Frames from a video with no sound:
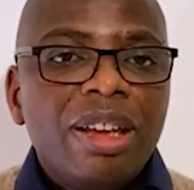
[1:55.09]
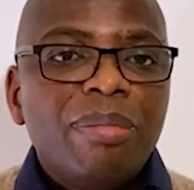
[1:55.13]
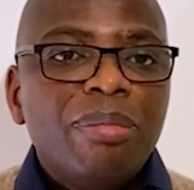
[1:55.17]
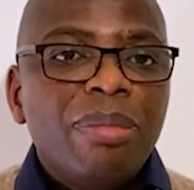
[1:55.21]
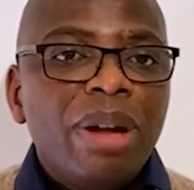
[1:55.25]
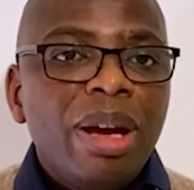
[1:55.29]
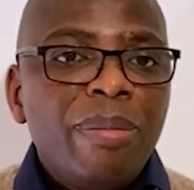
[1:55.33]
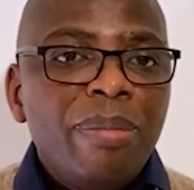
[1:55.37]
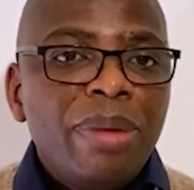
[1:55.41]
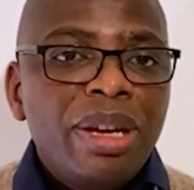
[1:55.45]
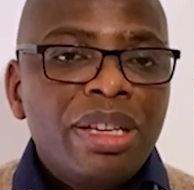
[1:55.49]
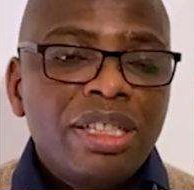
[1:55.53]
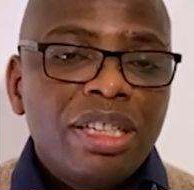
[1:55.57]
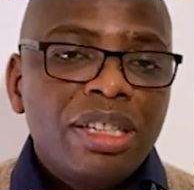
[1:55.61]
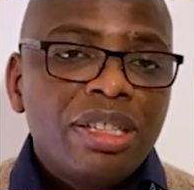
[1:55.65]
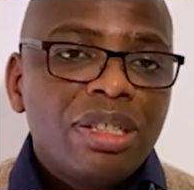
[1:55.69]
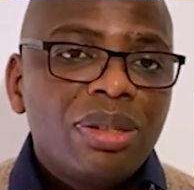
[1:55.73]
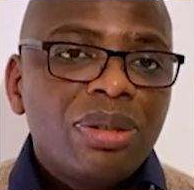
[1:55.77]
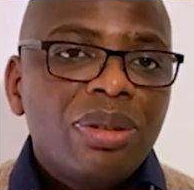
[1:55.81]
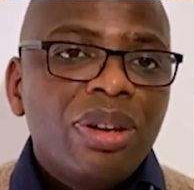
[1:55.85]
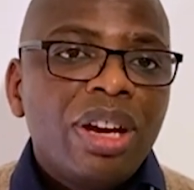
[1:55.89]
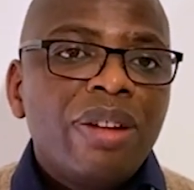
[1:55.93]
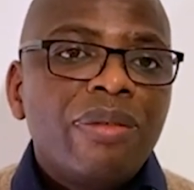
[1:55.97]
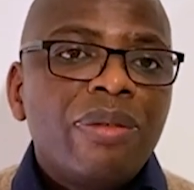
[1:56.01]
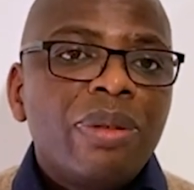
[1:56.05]
My message
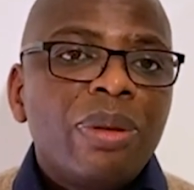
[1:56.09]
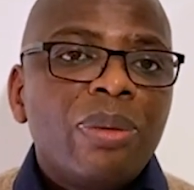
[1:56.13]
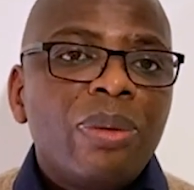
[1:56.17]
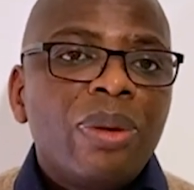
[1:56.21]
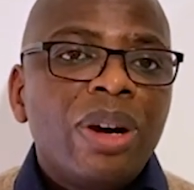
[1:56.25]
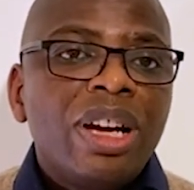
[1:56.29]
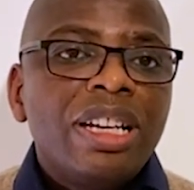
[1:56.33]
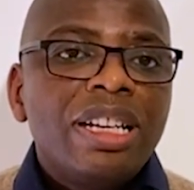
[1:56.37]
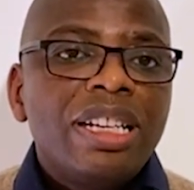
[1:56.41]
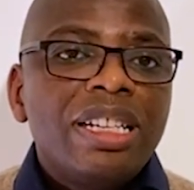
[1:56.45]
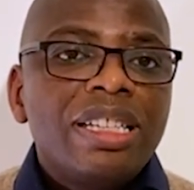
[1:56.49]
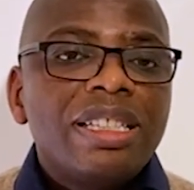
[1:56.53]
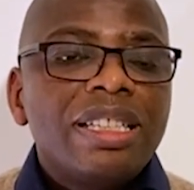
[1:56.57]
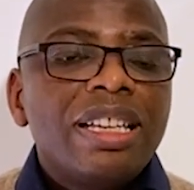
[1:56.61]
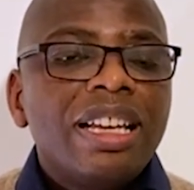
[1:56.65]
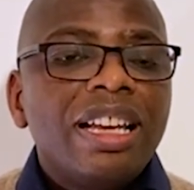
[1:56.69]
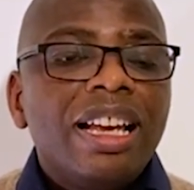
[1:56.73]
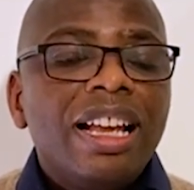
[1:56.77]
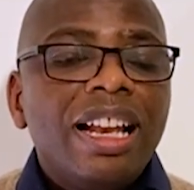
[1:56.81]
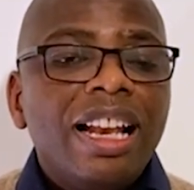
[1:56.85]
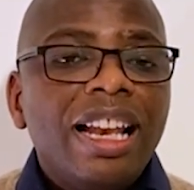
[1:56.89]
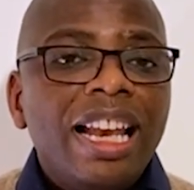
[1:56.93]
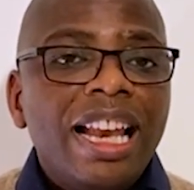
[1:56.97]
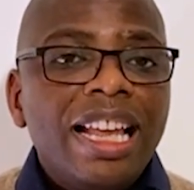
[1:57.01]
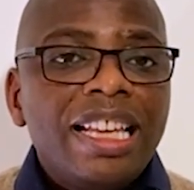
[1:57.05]
to everyone is,
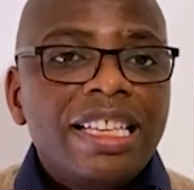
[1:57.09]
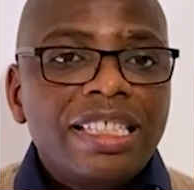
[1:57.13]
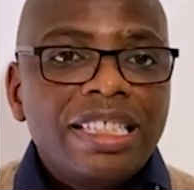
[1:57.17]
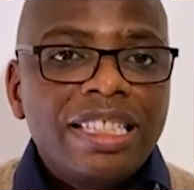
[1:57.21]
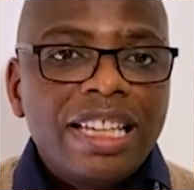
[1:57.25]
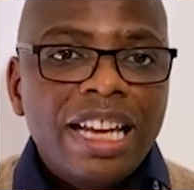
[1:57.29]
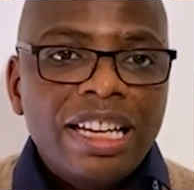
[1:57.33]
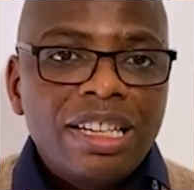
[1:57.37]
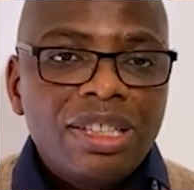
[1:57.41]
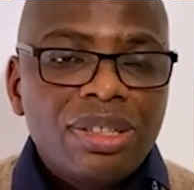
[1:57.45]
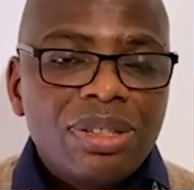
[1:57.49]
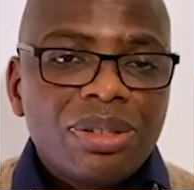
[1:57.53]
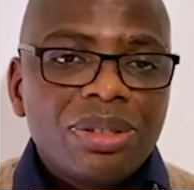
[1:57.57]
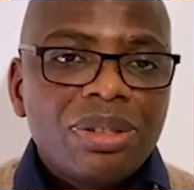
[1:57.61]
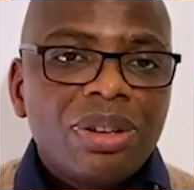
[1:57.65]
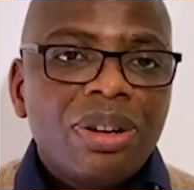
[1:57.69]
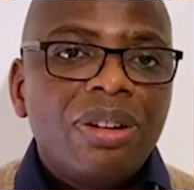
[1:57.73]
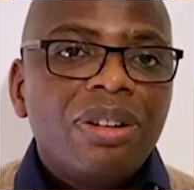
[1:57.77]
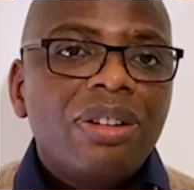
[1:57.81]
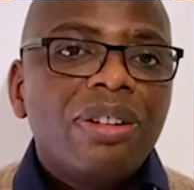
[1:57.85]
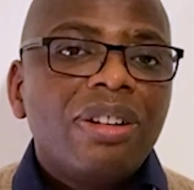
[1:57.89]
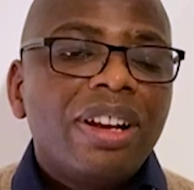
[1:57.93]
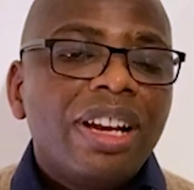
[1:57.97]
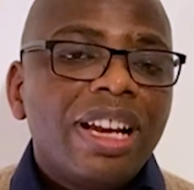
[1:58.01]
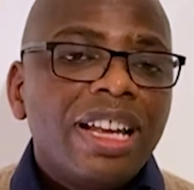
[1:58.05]
let's stay
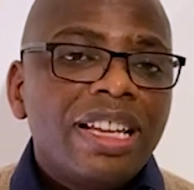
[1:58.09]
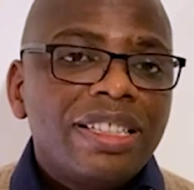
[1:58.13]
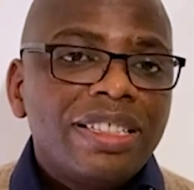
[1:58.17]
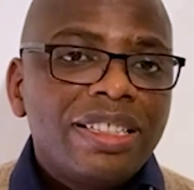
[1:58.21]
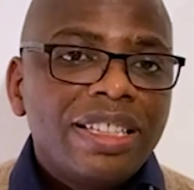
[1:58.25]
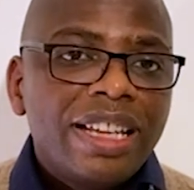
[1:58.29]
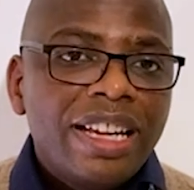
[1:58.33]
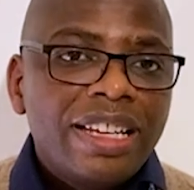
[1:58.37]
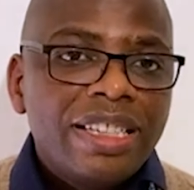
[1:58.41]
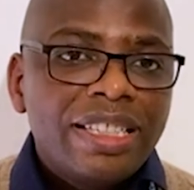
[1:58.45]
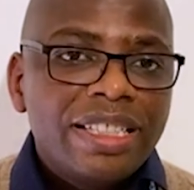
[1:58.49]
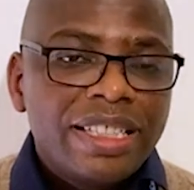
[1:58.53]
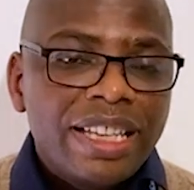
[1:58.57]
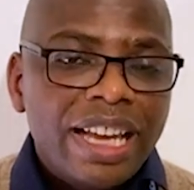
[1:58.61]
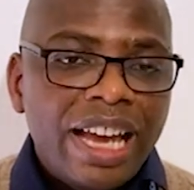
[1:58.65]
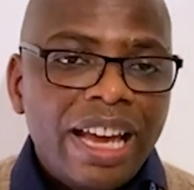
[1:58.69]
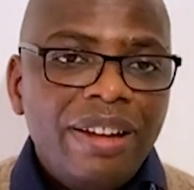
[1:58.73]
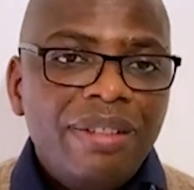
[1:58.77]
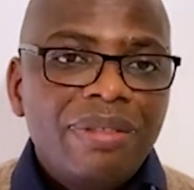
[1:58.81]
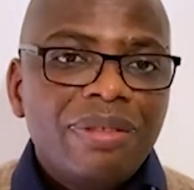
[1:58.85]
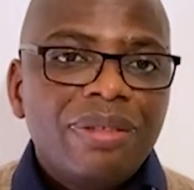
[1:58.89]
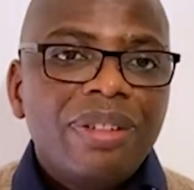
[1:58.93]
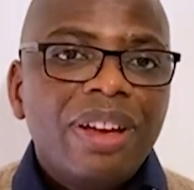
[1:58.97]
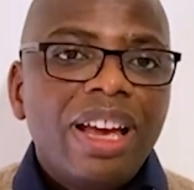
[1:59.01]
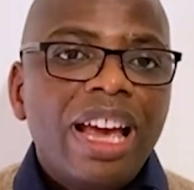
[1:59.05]
strong, let's stay
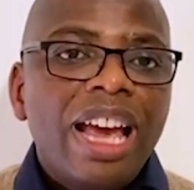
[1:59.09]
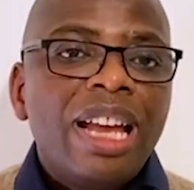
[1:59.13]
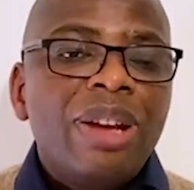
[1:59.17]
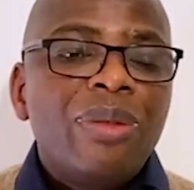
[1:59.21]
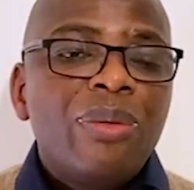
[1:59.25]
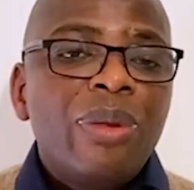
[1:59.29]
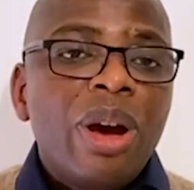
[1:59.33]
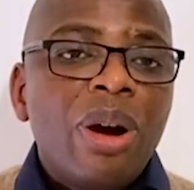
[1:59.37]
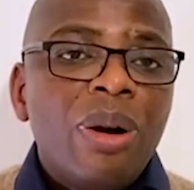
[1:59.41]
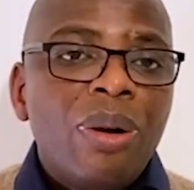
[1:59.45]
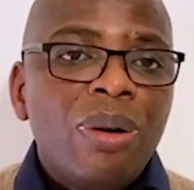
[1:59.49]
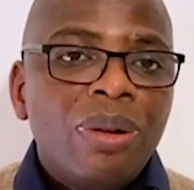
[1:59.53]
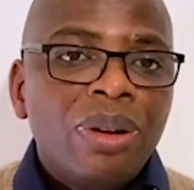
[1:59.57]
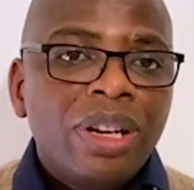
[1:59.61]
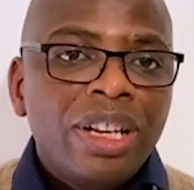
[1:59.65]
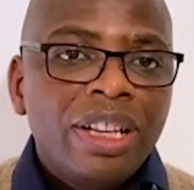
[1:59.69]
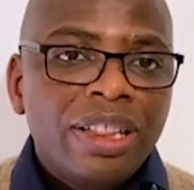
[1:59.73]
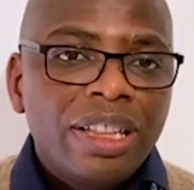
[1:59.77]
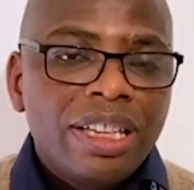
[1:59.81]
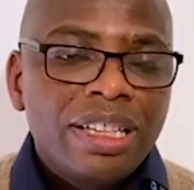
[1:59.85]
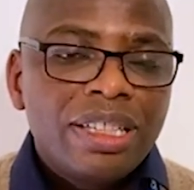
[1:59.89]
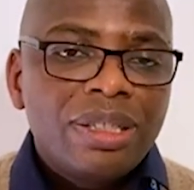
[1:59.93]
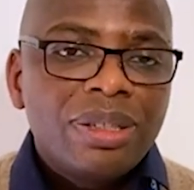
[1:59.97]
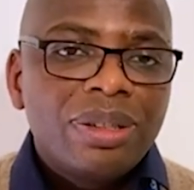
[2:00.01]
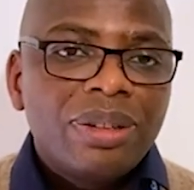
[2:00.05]
safe, and we're all
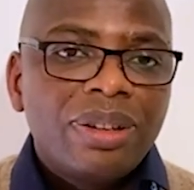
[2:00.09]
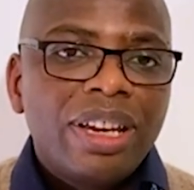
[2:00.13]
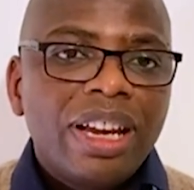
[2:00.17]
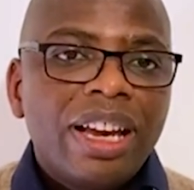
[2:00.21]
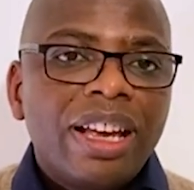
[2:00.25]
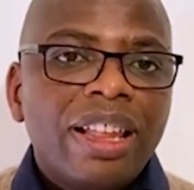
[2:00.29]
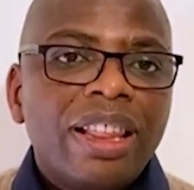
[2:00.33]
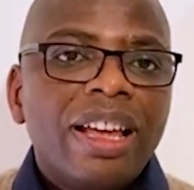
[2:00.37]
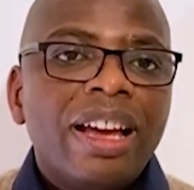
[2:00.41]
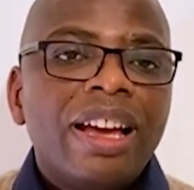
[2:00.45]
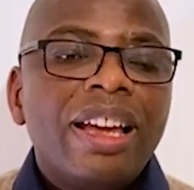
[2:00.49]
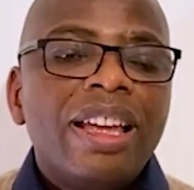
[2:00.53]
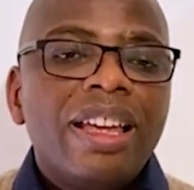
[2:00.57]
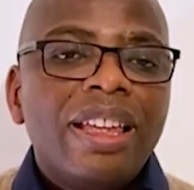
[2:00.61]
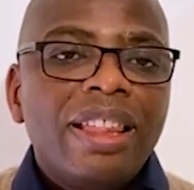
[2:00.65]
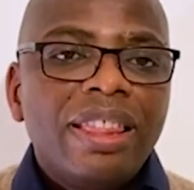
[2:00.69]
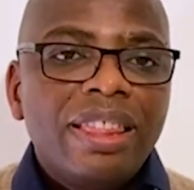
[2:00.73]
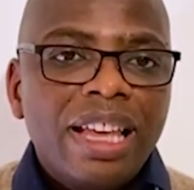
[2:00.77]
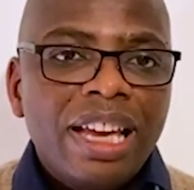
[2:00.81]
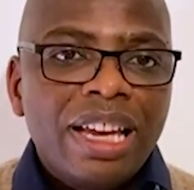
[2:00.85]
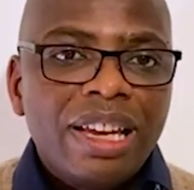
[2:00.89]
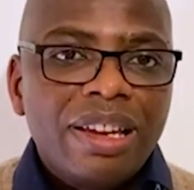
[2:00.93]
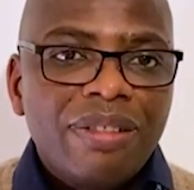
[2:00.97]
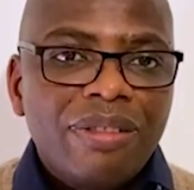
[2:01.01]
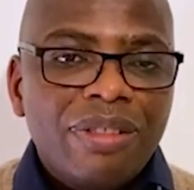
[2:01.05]
in this together.
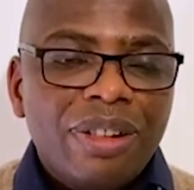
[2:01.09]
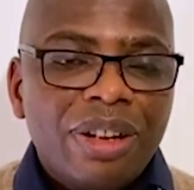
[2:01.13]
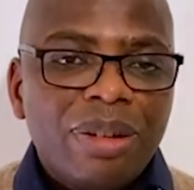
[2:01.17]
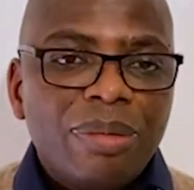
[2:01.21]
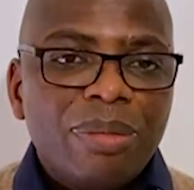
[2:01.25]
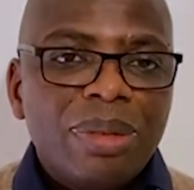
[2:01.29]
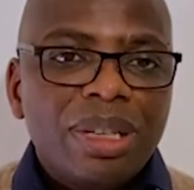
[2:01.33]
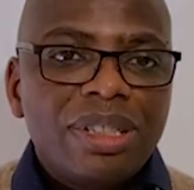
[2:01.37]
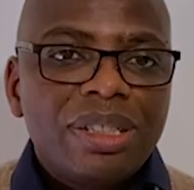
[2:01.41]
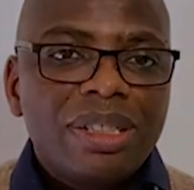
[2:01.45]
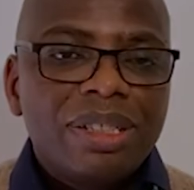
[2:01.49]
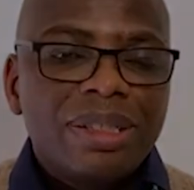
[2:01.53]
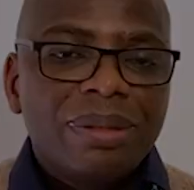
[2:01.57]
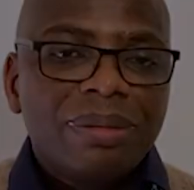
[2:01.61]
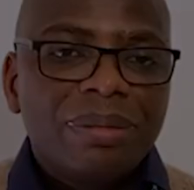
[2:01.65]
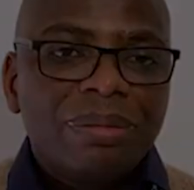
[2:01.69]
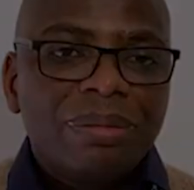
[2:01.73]
Thank you very much.